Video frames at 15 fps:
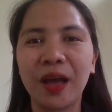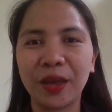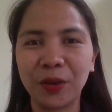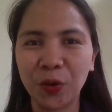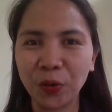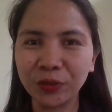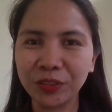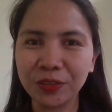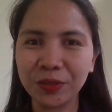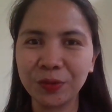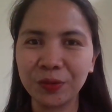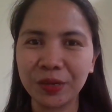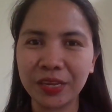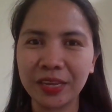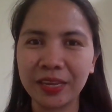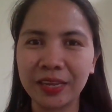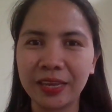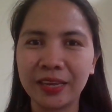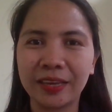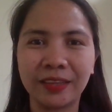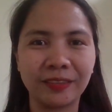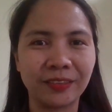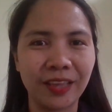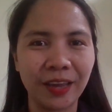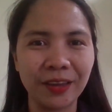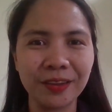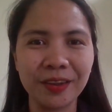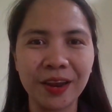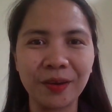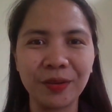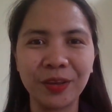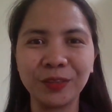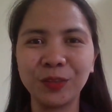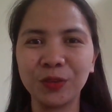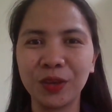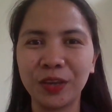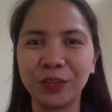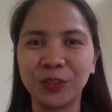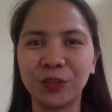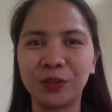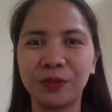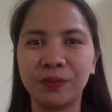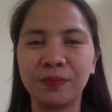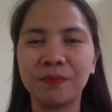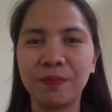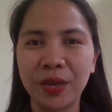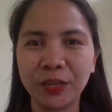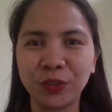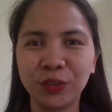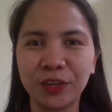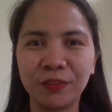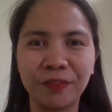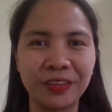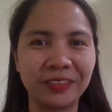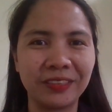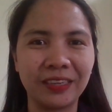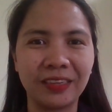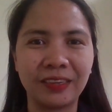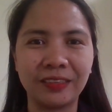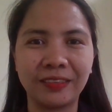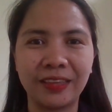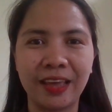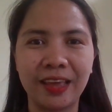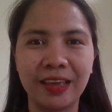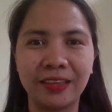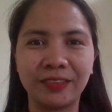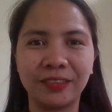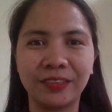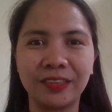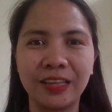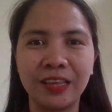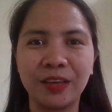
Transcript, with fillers: I hold a degree in secondary education major in physical science,